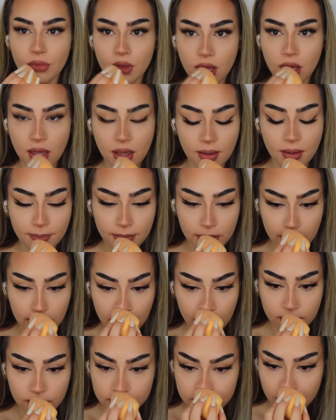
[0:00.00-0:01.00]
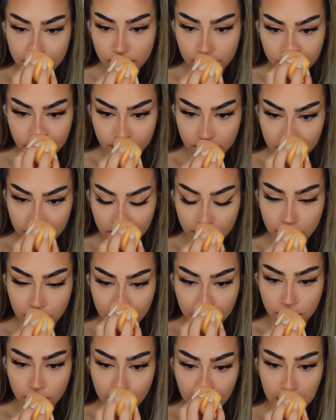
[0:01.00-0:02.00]
You know, I also learned
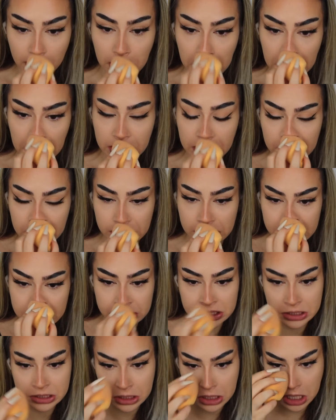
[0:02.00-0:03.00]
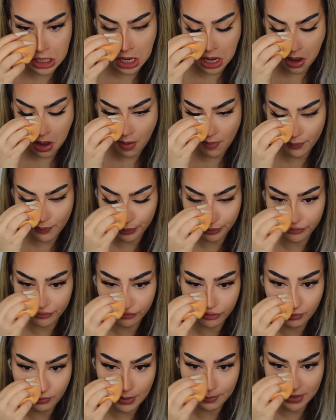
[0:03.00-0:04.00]
English
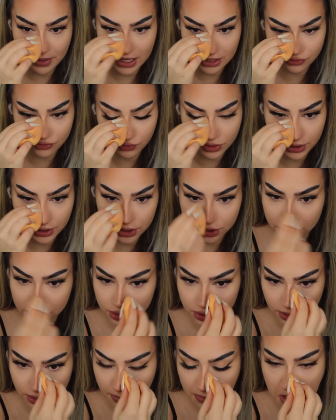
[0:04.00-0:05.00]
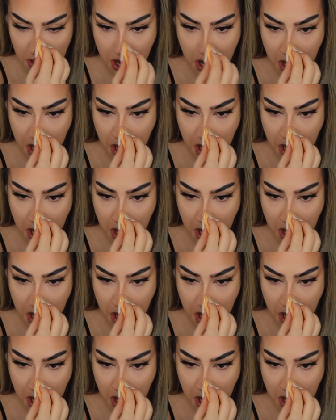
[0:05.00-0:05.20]
from my past relationships.